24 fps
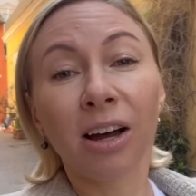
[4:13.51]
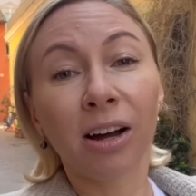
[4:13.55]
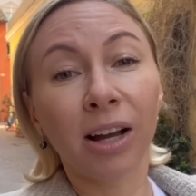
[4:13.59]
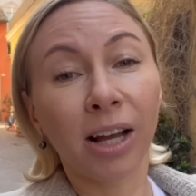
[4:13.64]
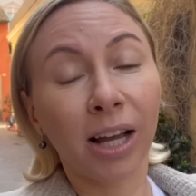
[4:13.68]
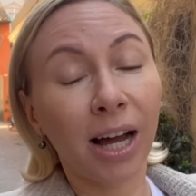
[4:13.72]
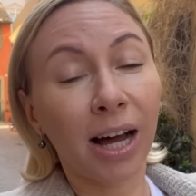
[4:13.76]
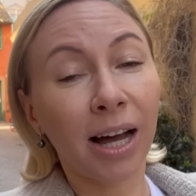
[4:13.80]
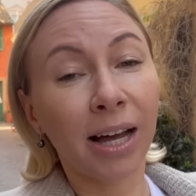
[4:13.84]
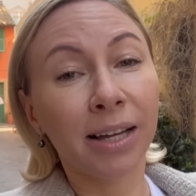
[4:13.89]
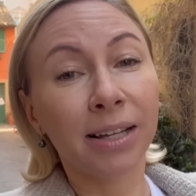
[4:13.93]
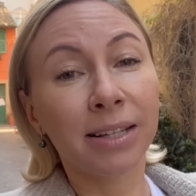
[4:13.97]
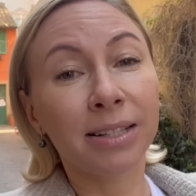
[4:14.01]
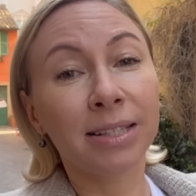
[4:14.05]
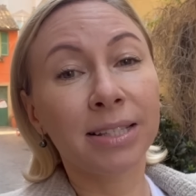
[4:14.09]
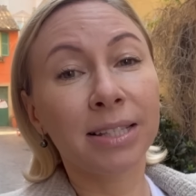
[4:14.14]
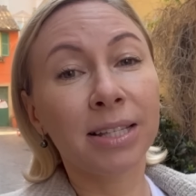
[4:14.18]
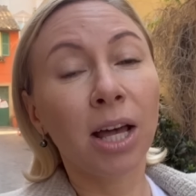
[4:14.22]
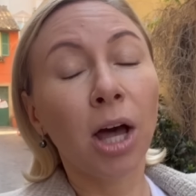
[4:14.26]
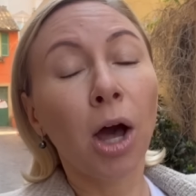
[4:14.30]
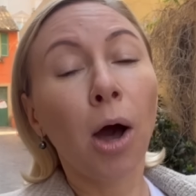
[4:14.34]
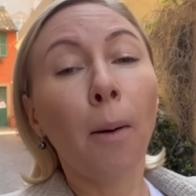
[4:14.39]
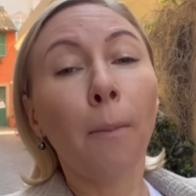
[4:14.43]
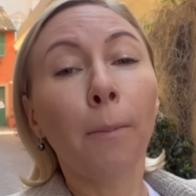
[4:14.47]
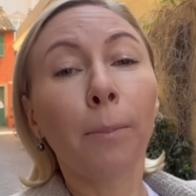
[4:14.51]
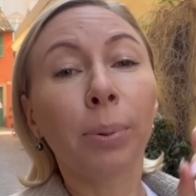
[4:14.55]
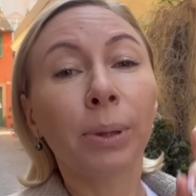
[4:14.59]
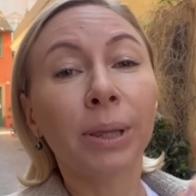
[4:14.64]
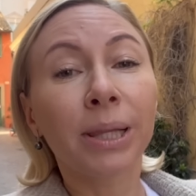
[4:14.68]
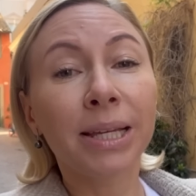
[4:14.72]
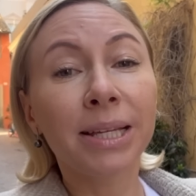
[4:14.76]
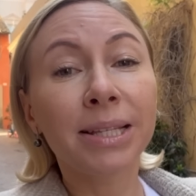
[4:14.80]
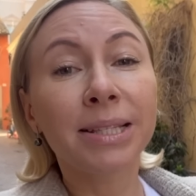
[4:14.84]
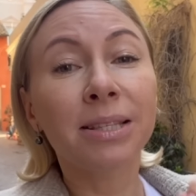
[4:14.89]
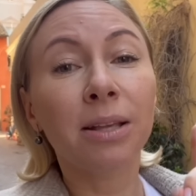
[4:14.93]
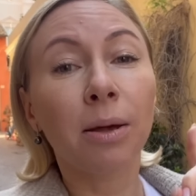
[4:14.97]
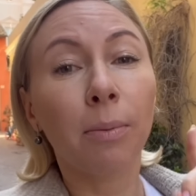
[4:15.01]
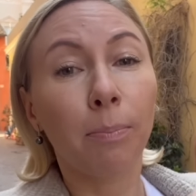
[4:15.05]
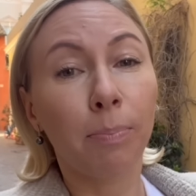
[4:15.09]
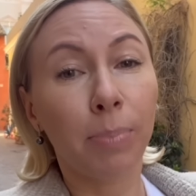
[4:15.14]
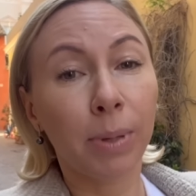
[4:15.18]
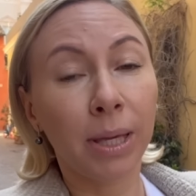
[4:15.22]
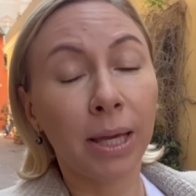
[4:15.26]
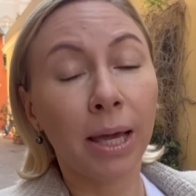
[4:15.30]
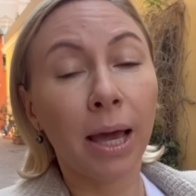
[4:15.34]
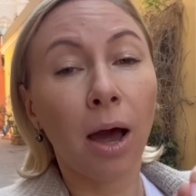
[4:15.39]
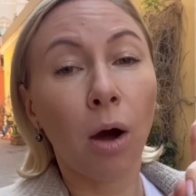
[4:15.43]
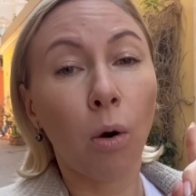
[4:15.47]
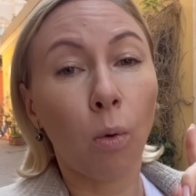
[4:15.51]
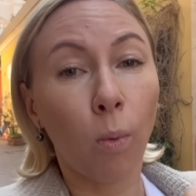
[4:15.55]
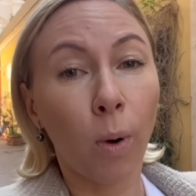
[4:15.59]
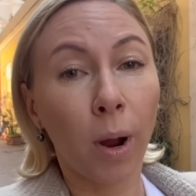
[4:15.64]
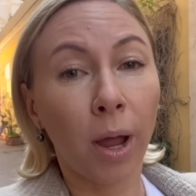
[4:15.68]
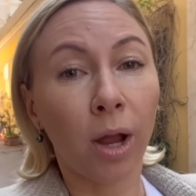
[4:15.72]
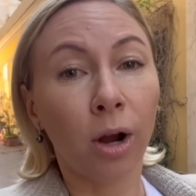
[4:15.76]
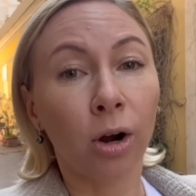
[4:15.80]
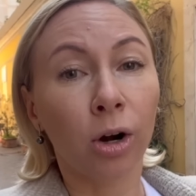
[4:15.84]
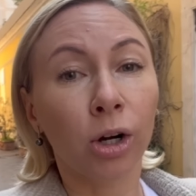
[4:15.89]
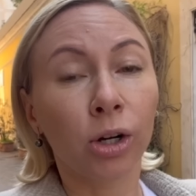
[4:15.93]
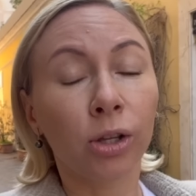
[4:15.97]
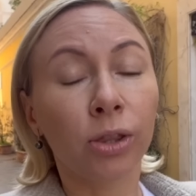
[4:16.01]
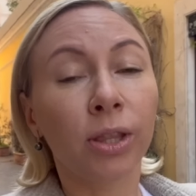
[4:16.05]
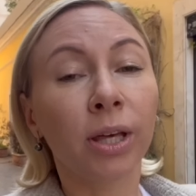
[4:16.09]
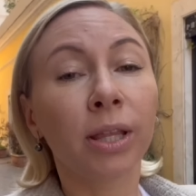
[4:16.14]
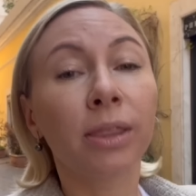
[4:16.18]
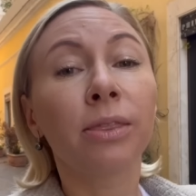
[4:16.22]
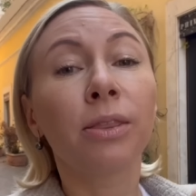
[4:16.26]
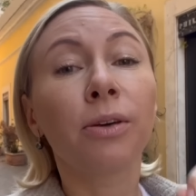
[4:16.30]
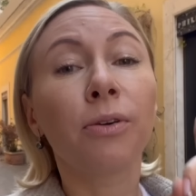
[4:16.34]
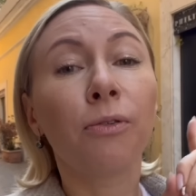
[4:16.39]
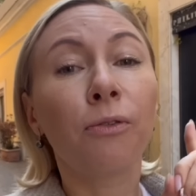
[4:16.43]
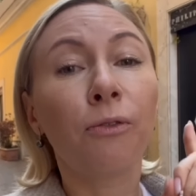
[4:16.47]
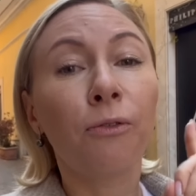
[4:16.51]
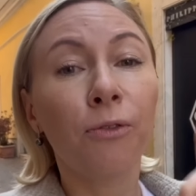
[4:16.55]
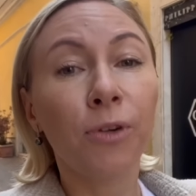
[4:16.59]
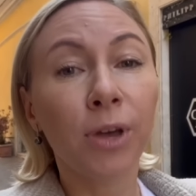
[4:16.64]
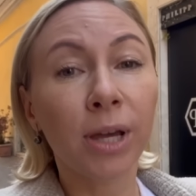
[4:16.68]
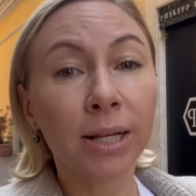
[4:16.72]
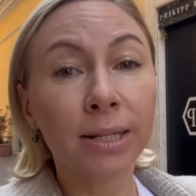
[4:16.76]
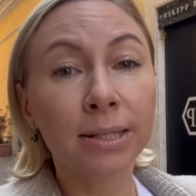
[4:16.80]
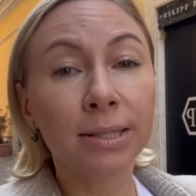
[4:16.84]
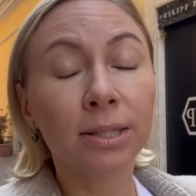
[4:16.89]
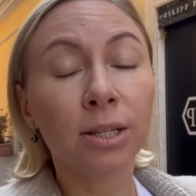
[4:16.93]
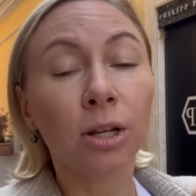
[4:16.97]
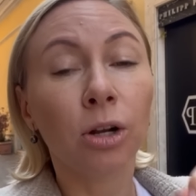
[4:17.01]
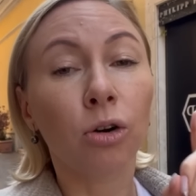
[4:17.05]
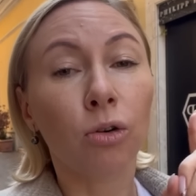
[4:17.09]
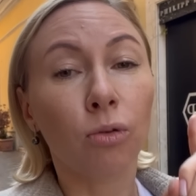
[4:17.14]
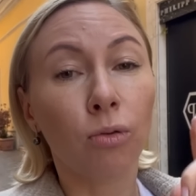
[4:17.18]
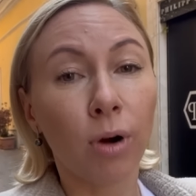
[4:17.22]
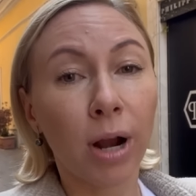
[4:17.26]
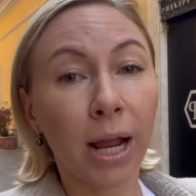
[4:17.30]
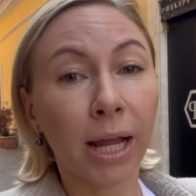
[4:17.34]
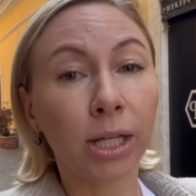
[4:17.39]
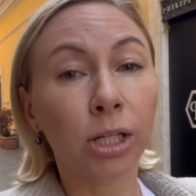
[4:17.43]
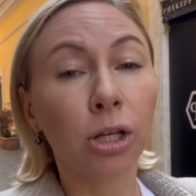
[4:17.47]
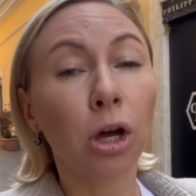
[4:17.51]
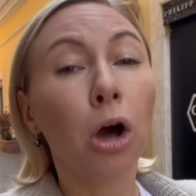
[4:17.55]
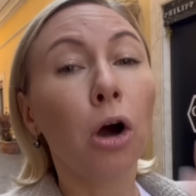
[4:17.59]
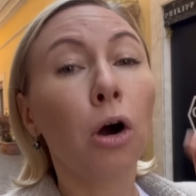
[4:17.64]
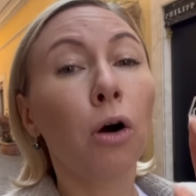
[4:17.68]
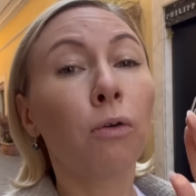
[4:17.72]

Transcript: Guys, please be aware that the fixed rate